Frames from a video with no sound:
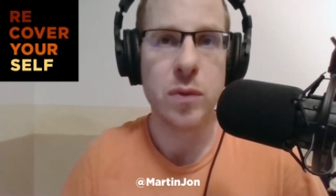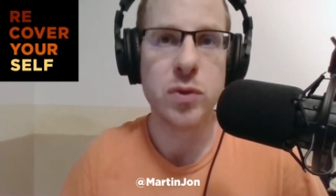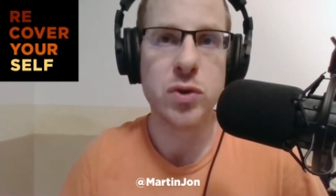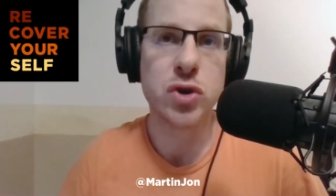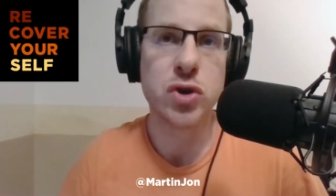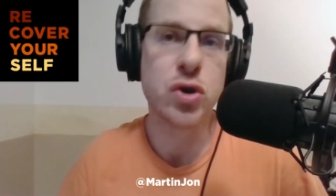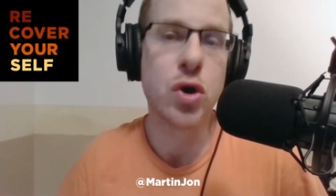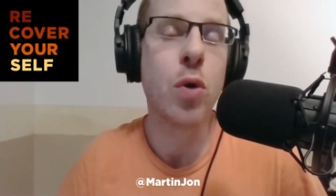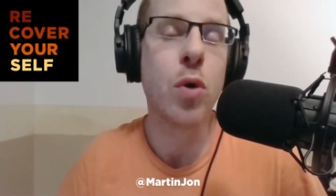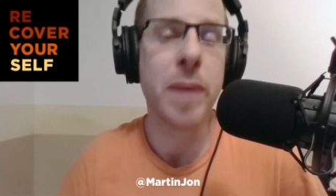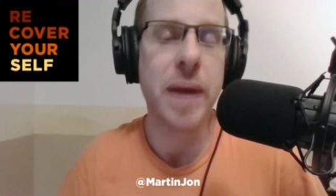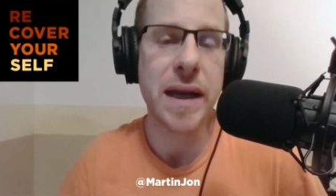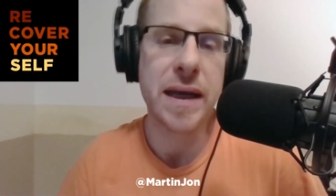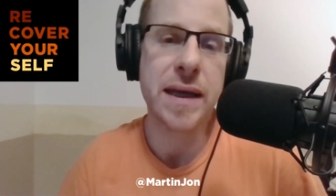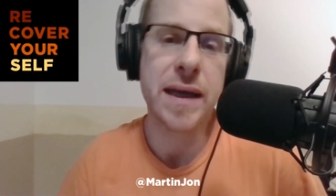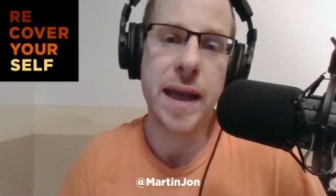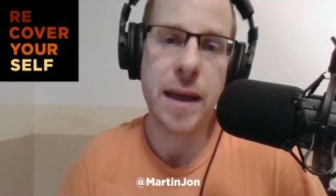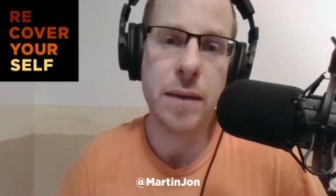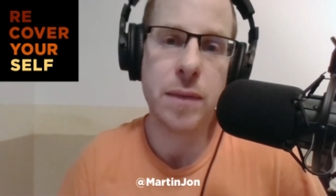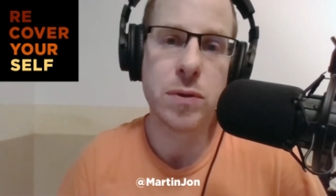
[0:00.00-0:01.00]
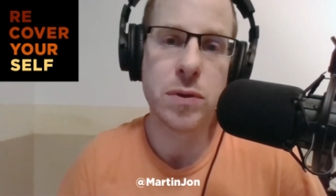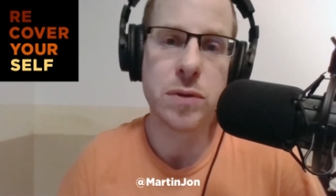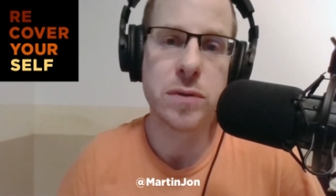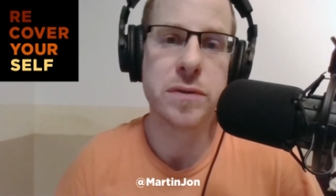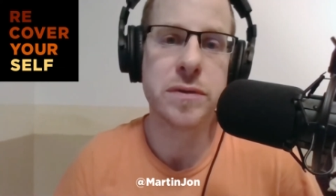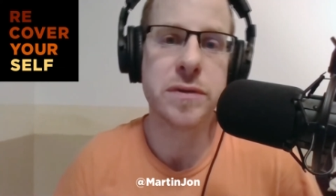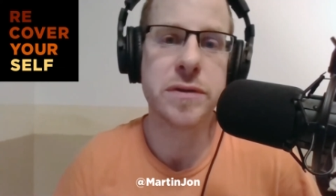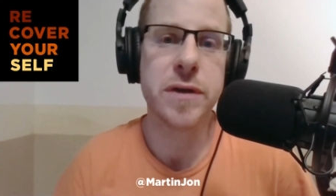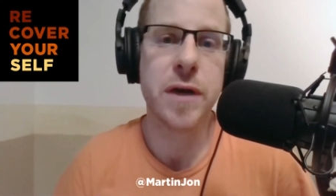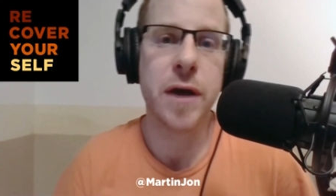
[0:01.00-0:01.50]
with so many
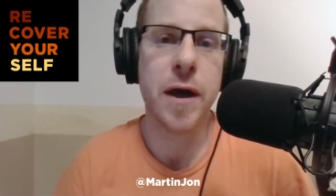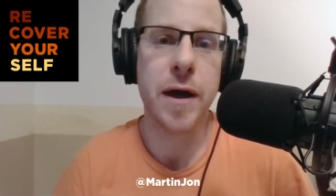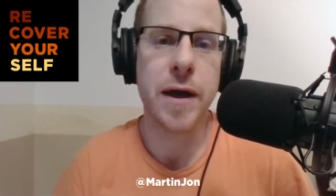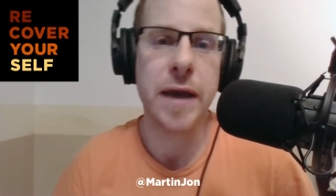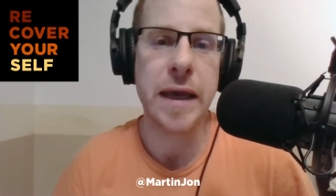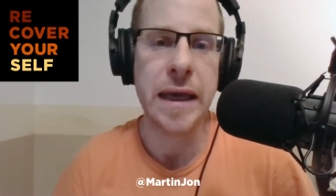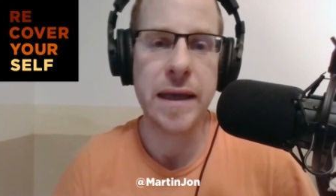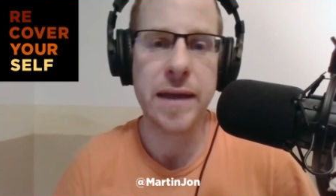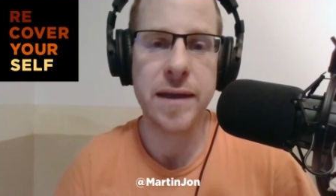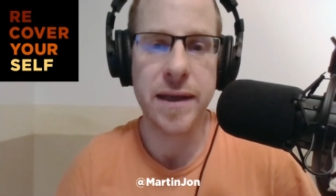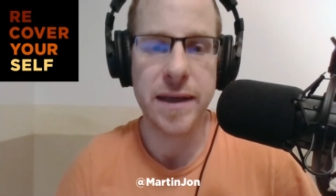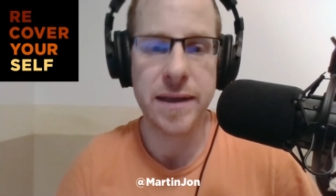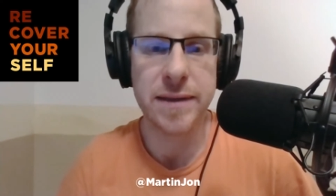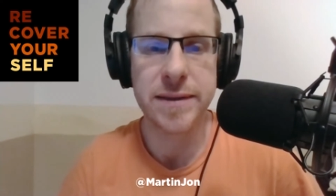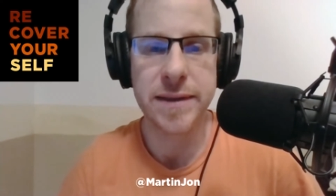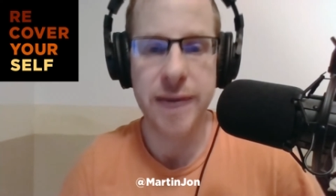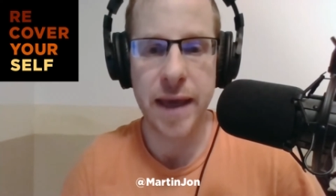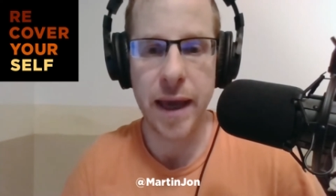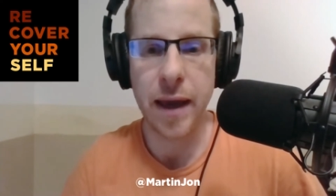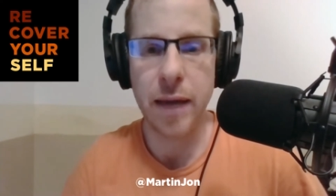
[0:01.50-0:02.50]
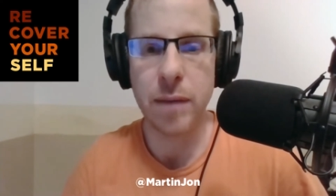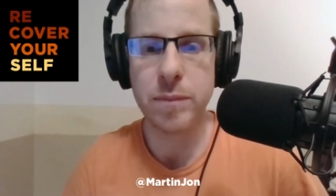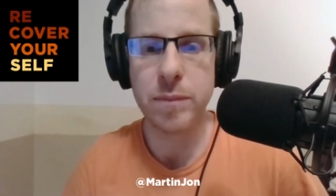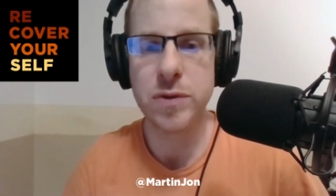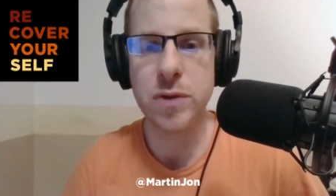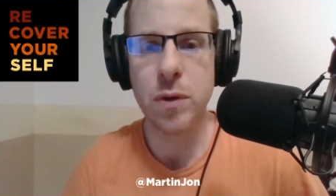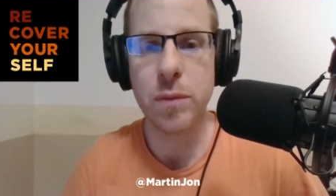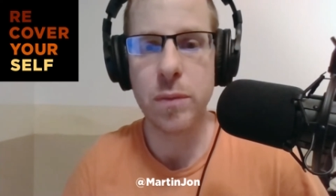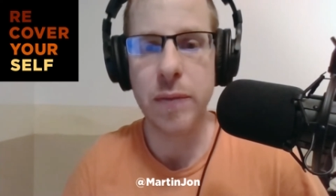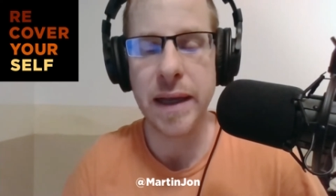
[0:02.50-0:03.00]
enablers in his camp,
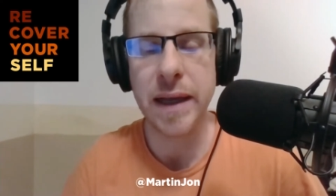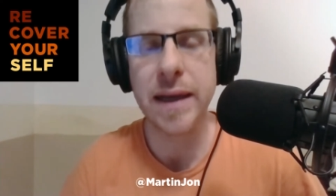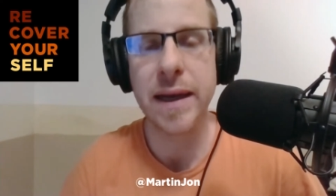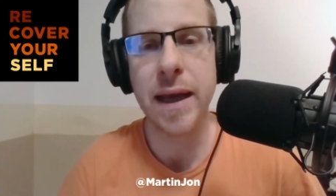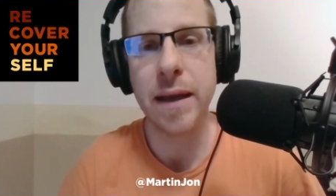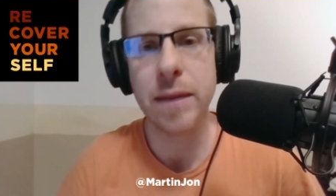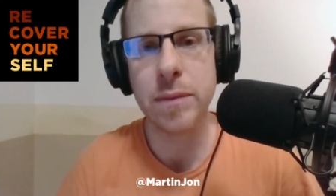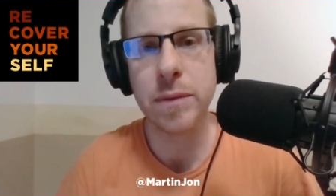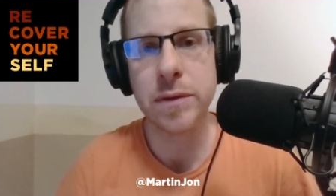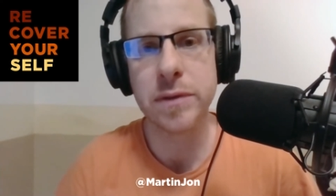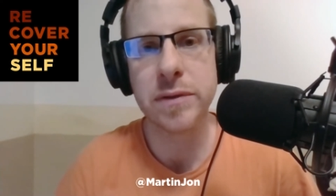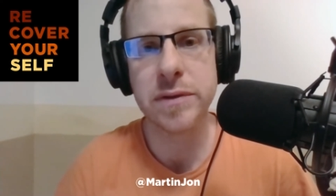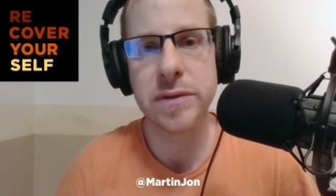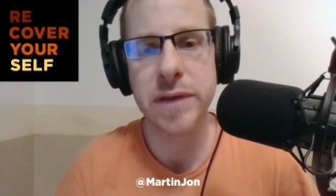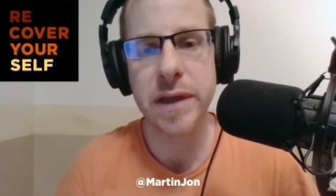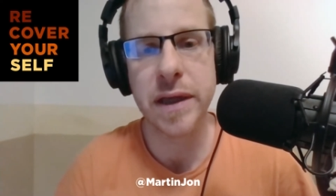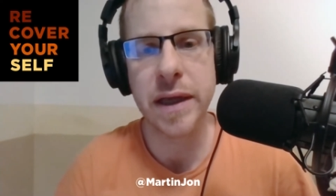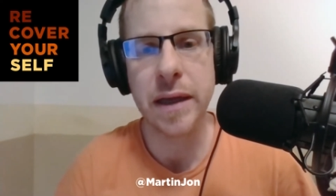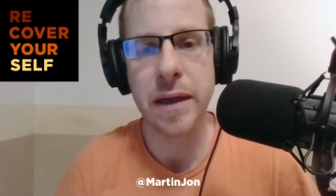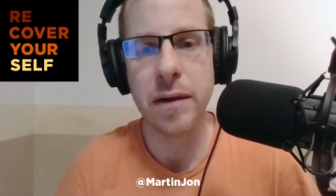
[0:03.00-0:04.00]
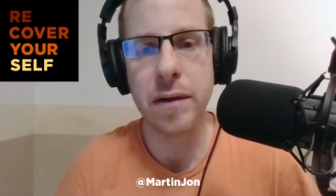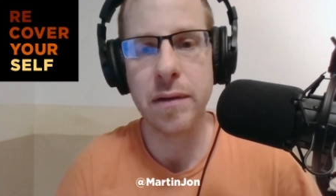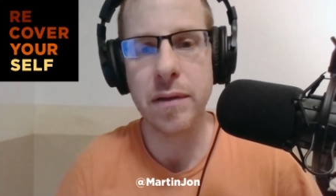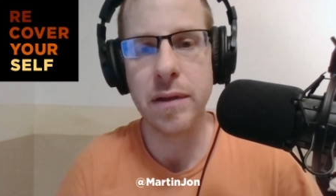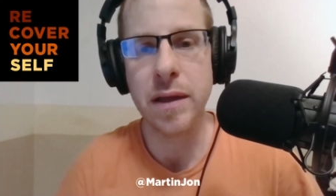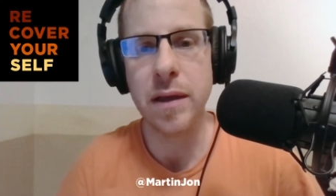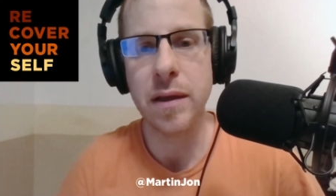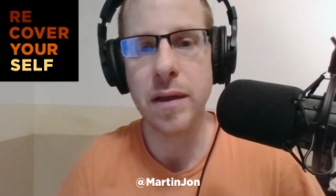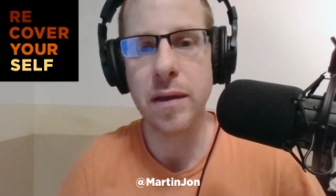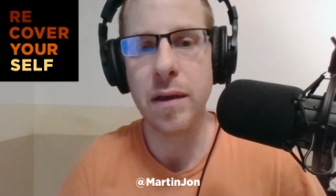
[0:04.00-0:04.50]
so many enablers
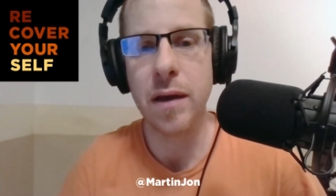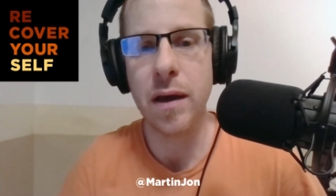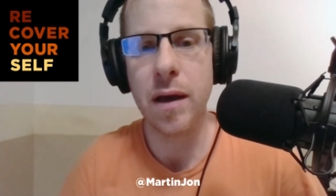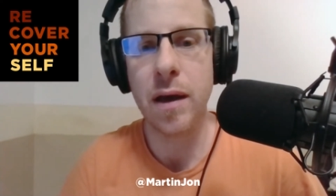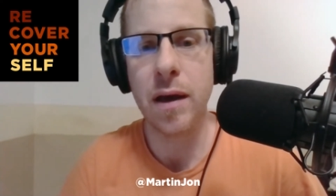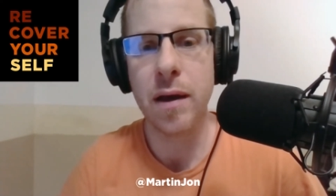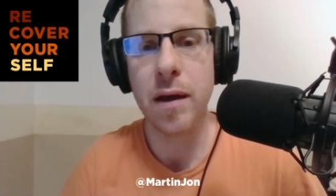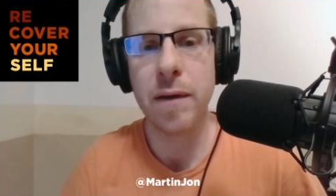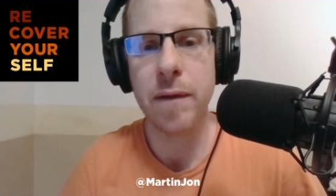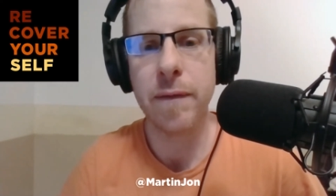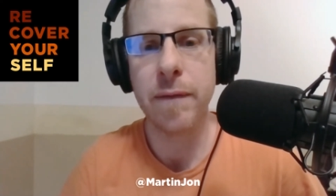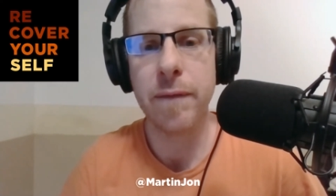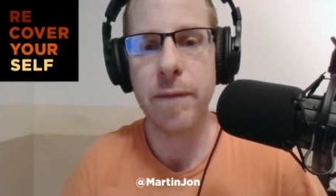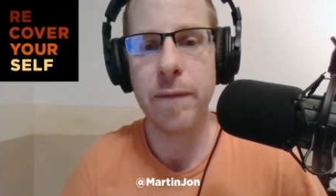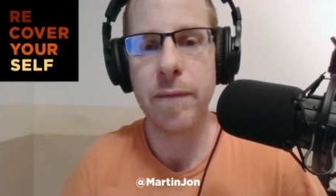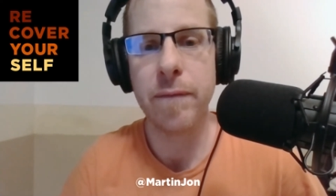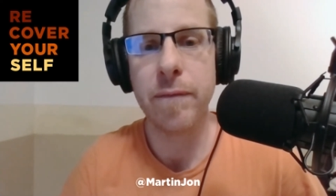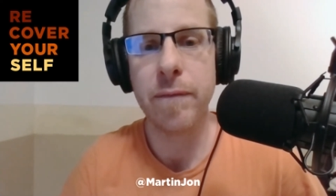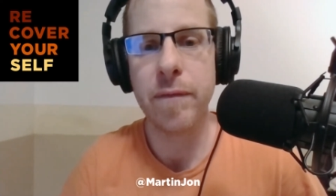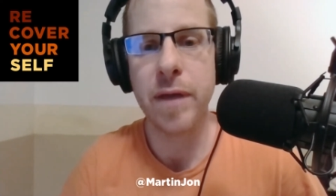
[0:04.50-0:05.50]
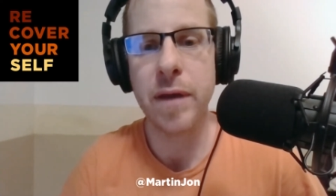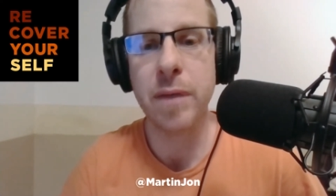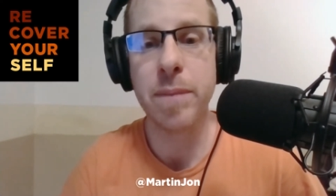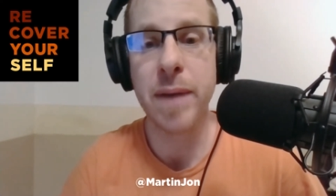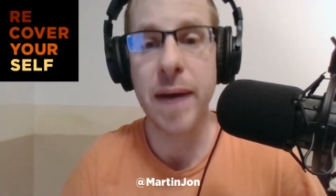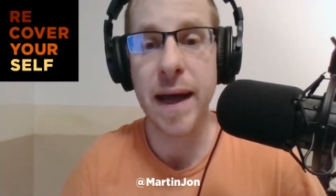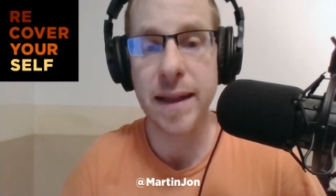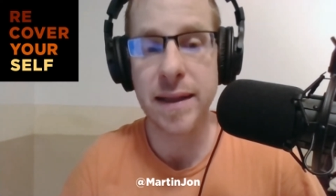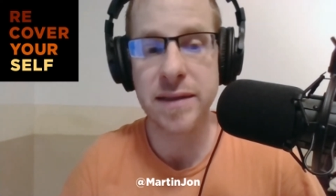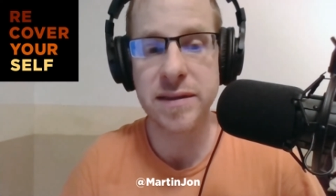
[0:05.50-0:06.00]
in
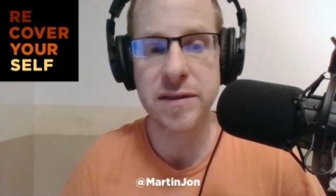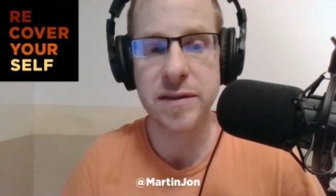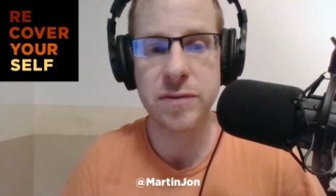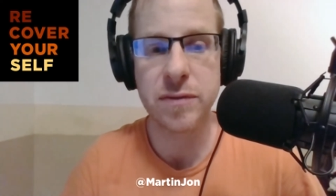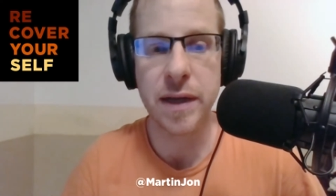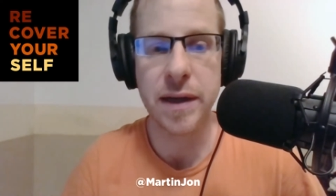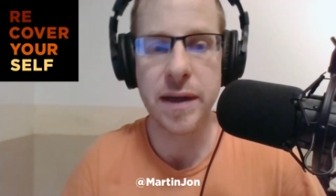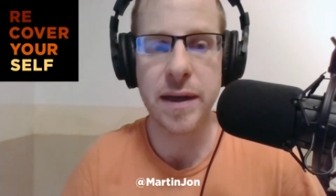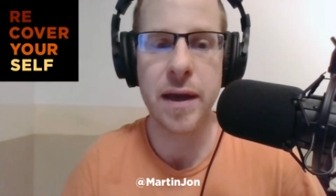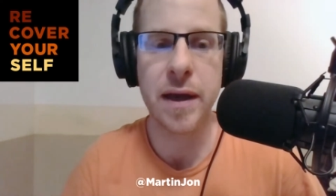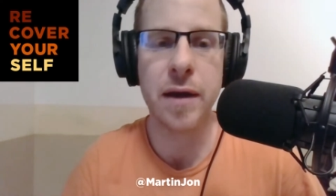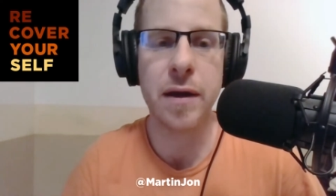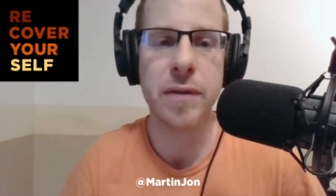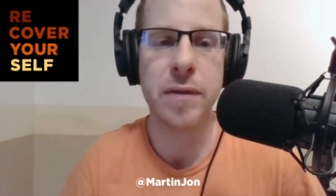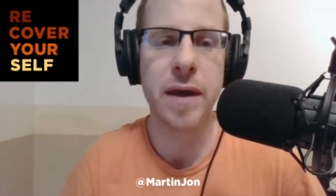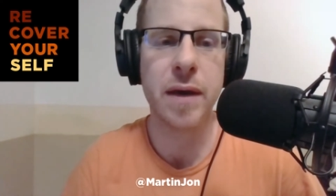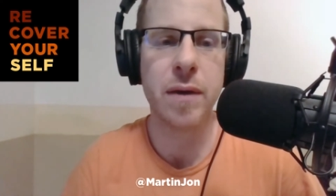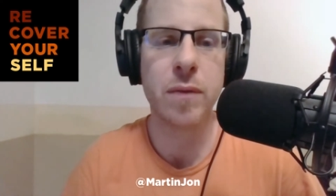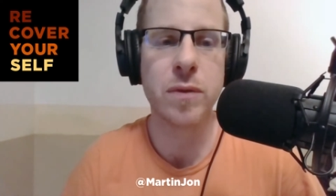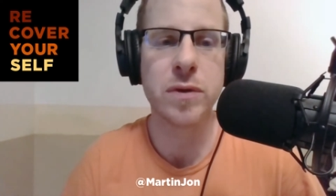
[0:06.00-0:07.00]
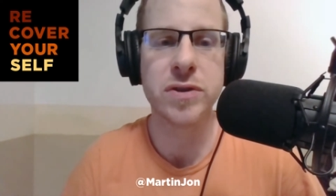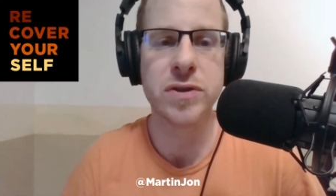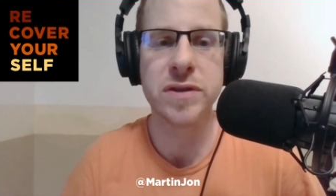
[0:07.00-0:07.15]
politics right now, that we're